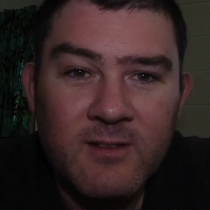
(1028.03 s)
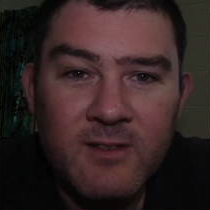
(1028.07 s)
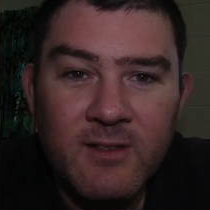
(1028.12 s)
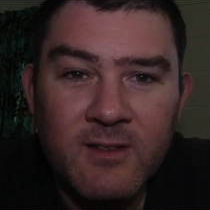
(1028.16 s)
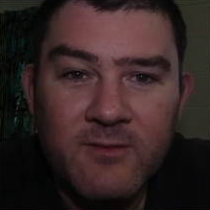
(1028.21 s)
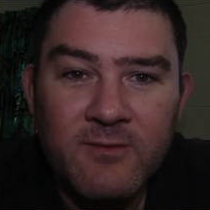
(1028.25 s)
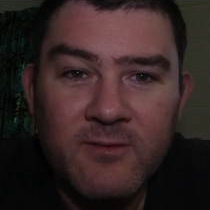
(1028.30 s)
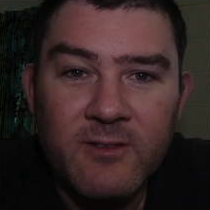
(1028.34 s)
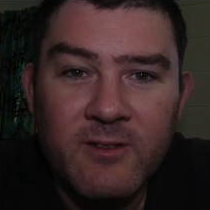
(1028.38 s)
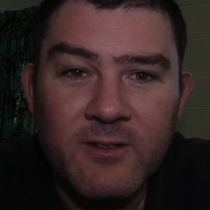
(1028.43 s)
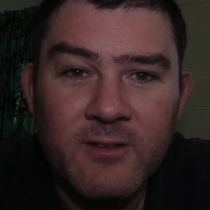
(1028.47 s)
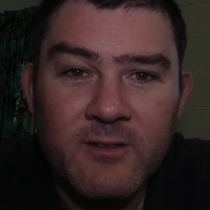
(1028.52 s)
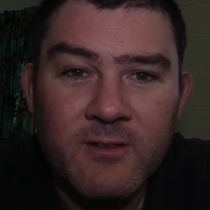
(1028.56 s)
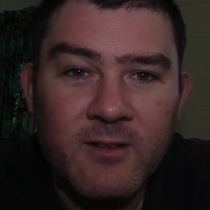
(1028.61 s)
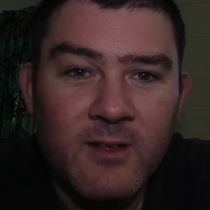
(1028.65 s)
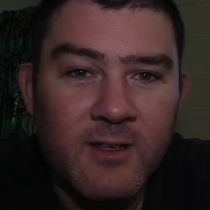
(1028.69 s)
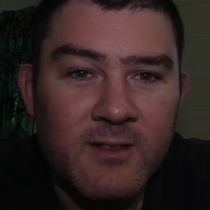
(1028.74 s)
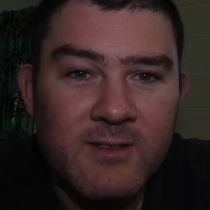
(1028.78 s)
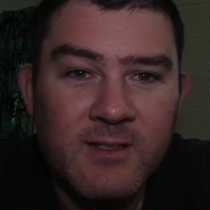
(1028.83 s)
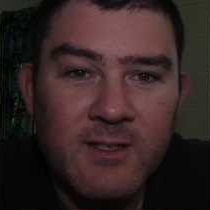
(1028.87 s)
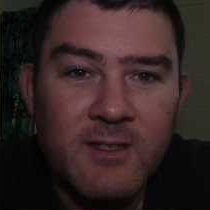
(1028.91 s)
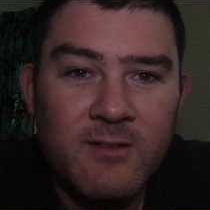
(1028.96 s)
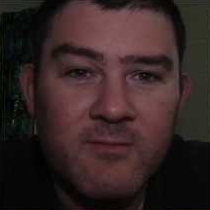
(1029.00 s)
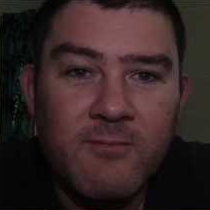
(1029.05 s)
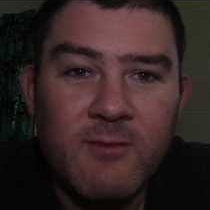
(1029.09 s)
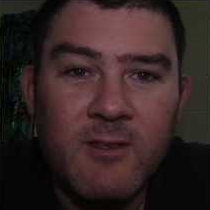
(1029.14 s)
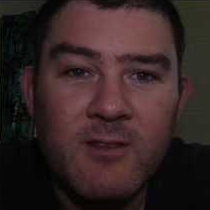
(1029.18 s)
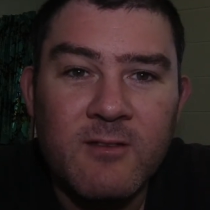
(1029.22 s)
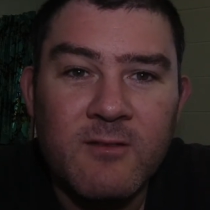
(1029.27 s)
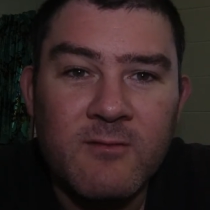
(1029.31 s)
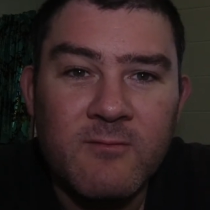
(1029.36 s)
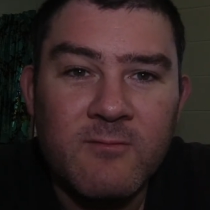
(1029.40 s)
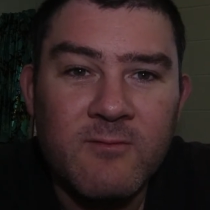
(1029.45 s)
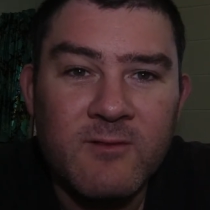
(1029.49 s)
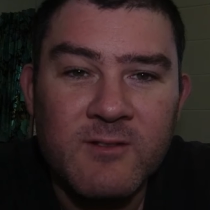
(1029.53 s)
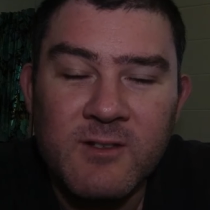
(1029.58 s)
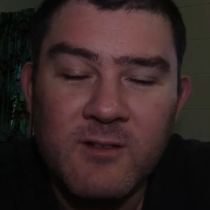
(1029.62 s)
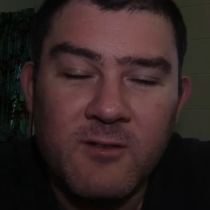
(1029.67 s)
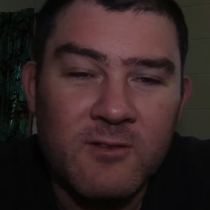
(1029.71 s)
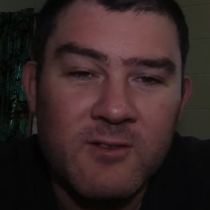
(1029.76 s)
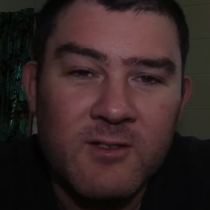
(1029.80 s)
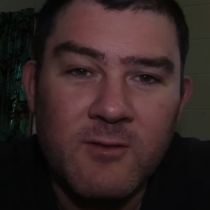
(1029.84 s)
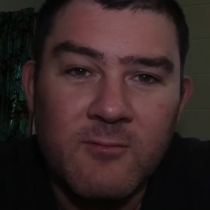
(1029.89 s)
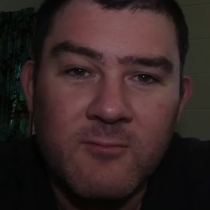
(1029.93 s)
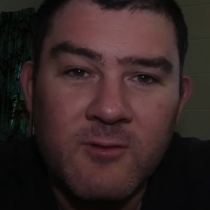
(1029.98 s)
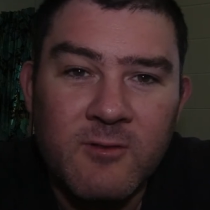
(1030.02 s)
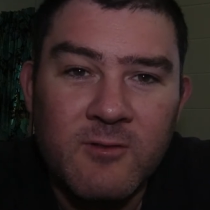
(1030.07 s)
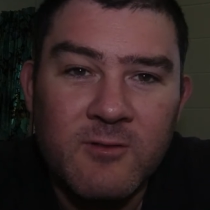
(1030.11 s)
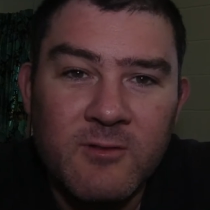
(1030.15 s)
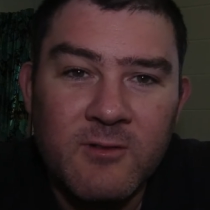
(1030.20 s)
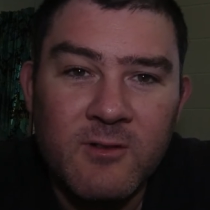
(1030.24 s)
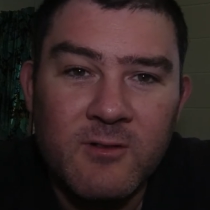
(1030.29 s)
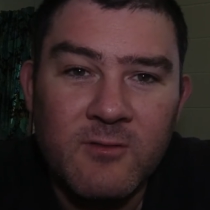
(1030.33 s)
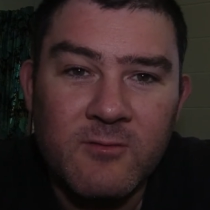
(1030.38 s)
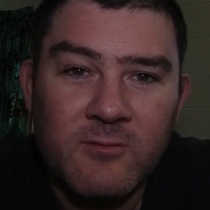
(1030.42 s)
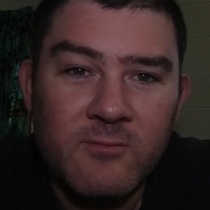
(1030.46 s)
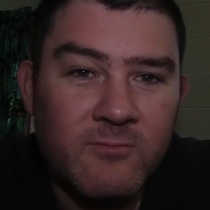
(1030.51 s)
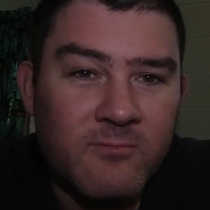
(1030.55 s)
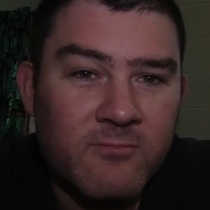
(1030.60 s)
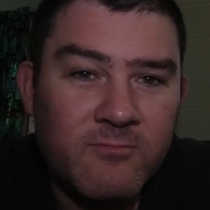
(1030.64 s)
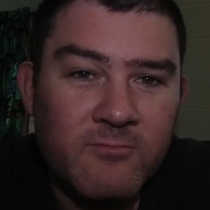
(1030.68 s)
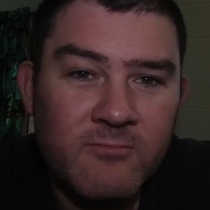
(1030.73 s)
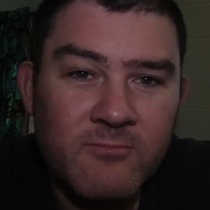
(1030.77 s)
If it doesn't give me the results I want, I'll